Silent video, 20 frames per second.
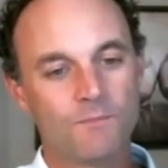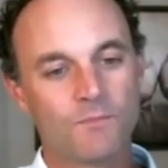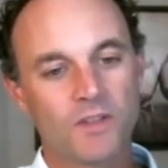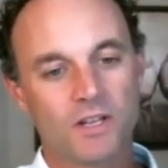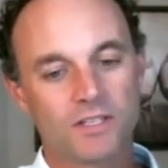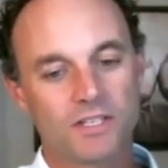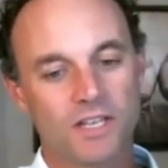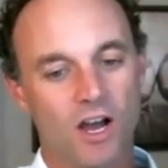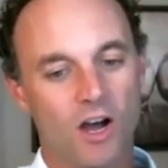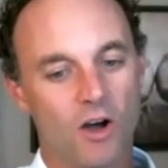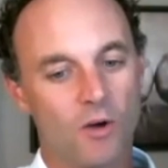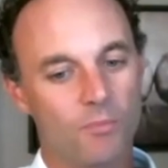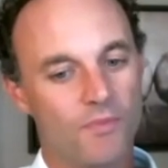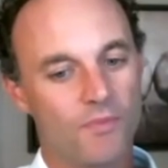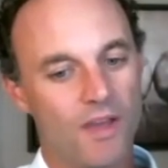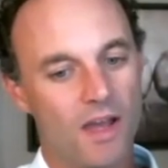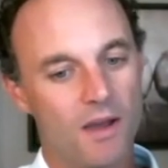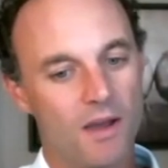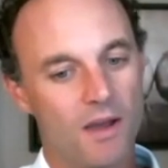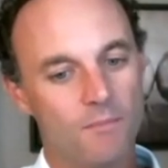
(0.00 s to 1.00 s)
to help
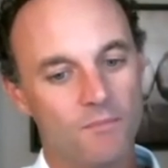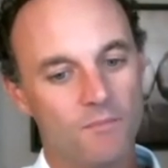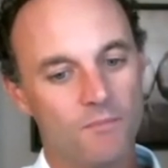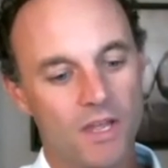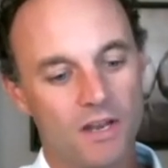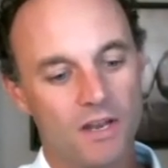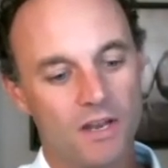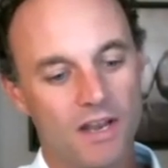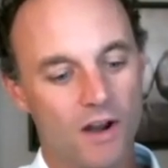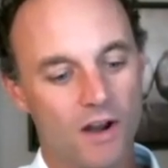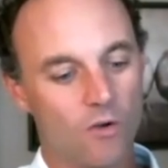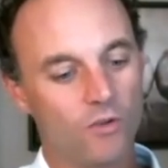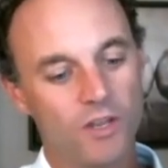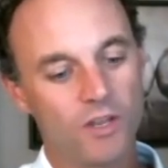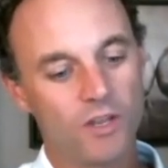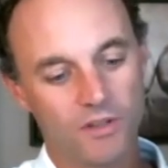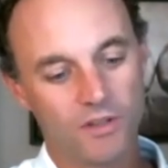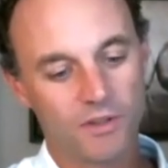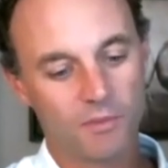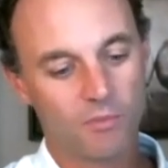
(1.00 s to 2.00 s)
them not only
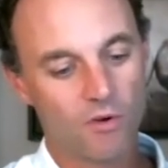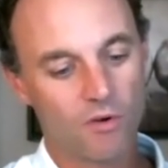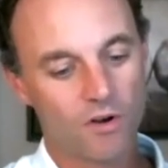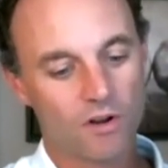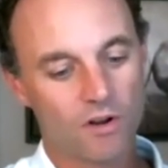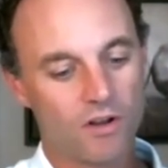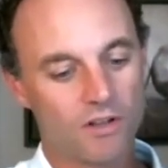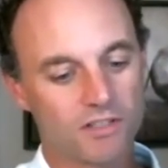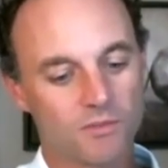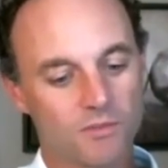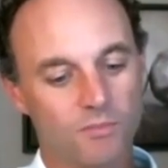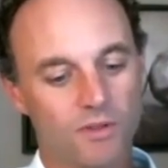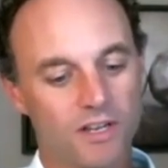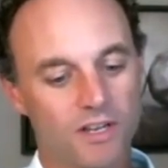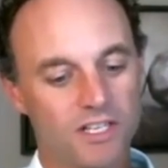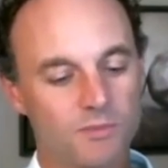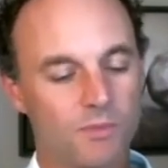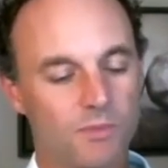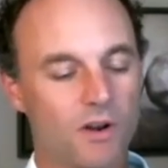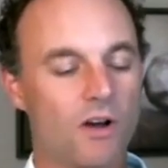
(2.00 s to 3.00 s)
put the protocols in
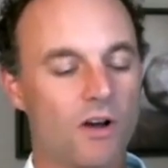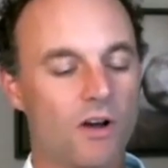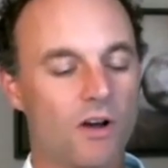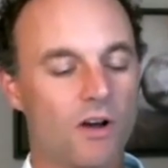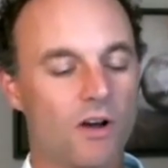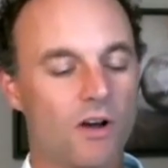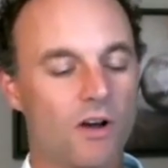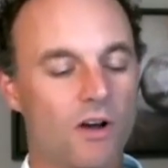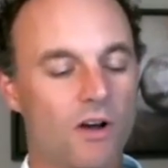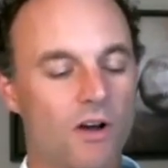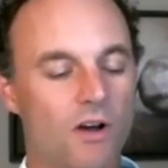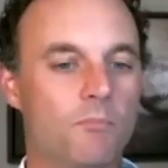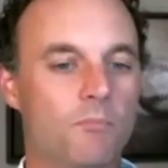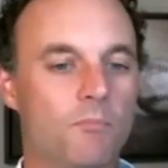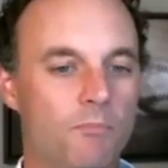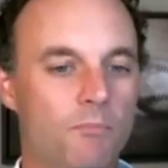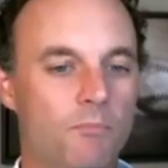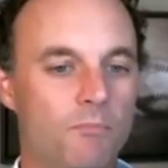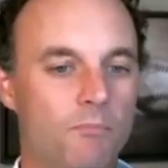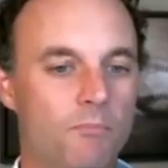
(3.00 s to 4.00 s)
place, but also get
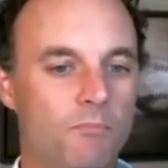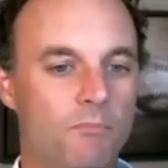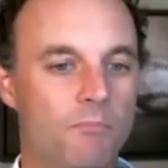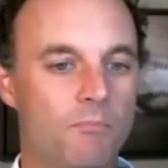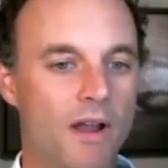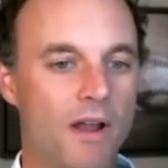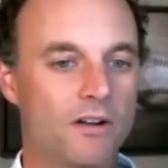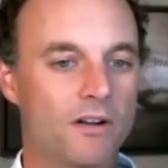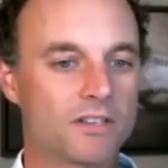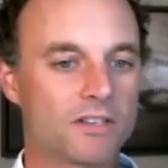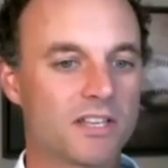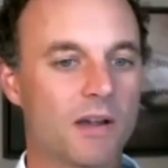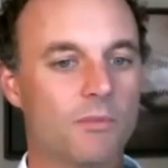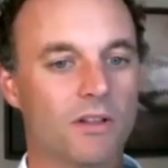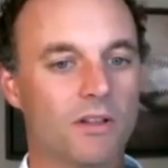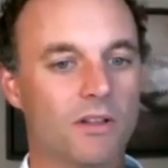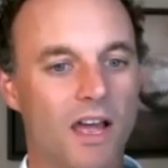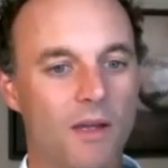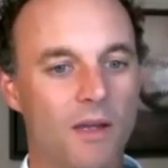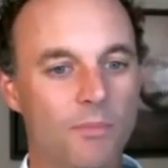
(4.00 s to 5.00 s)
better cyber
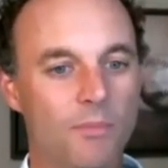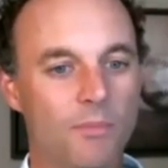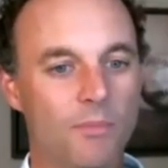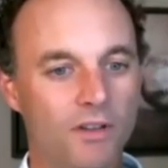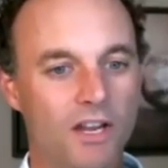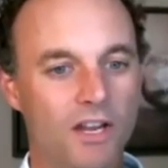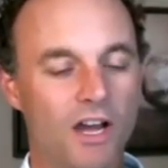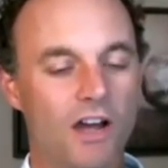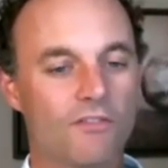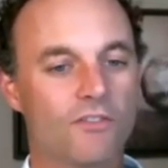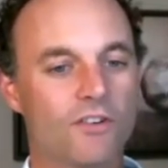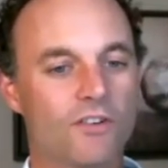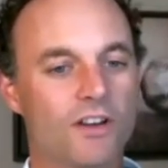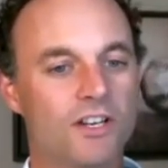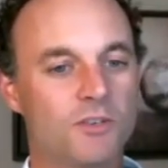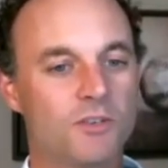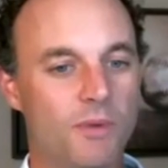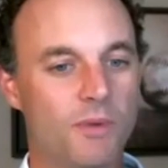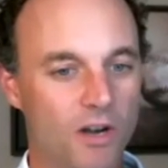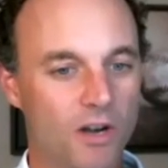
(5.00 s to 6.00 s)
liability coverage,
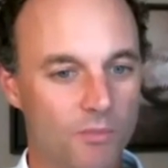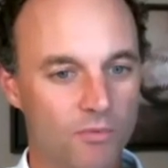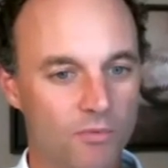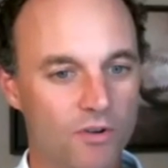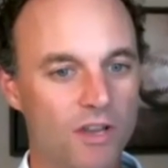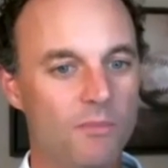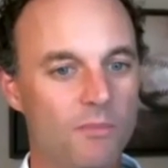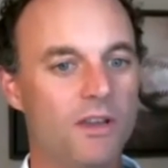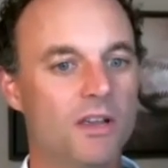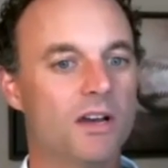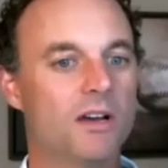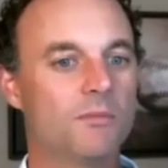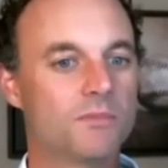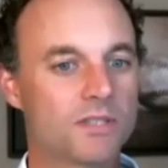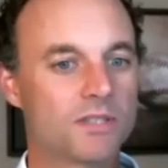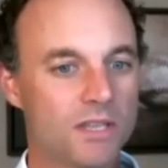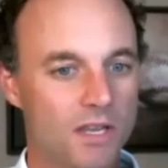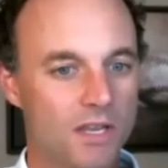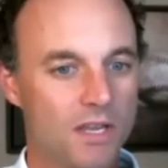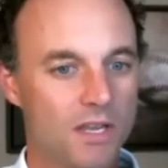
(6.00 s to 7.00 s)
better premiums,
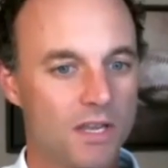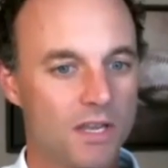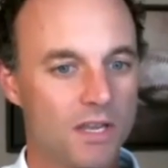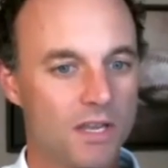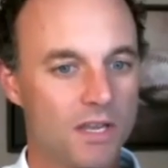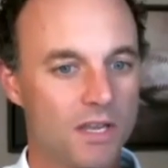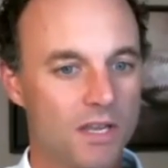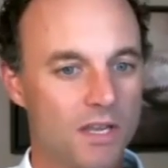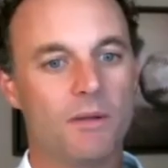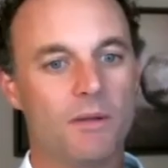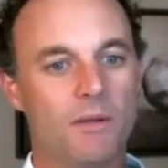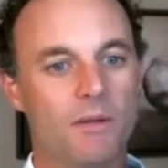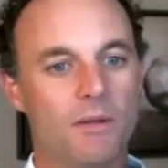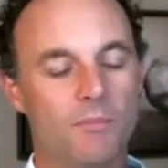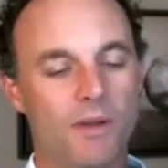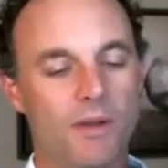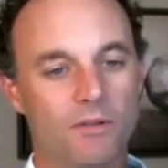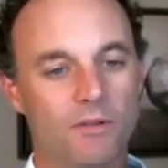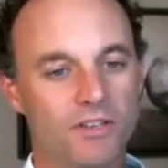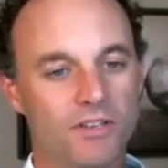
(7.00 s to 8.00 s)
and be able
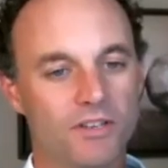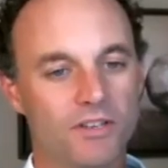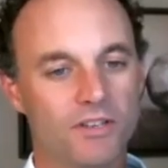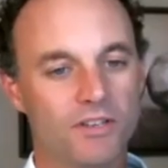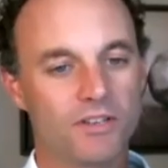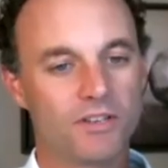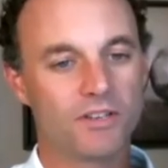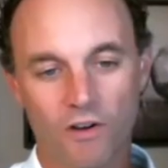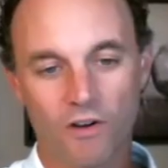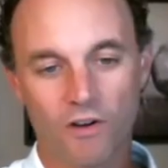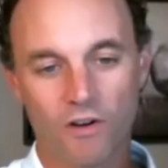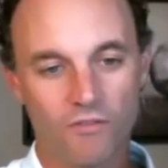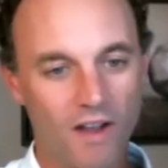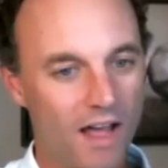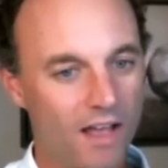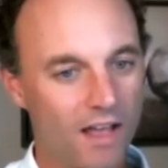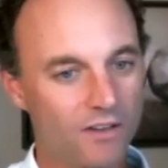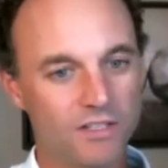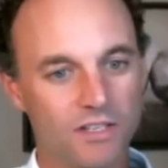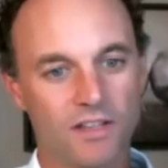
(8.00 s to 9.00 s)
to just provide more value
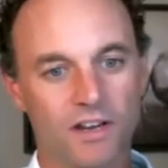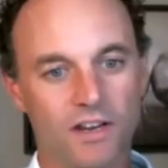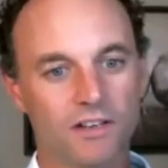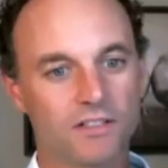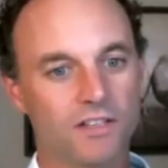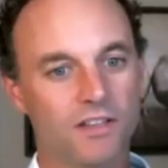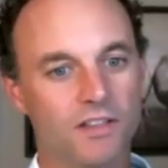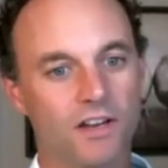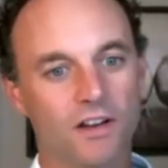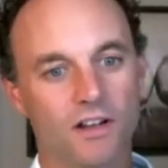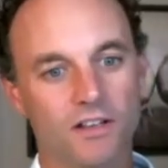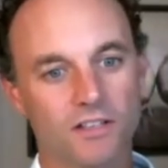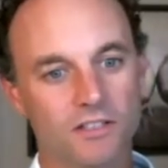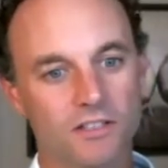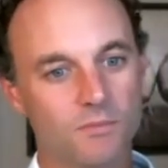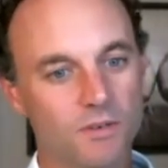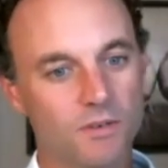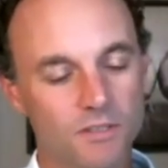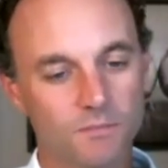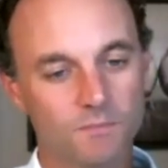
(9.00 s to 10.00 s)
to their
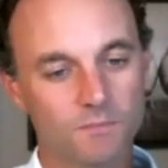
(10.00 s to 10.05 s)
customers.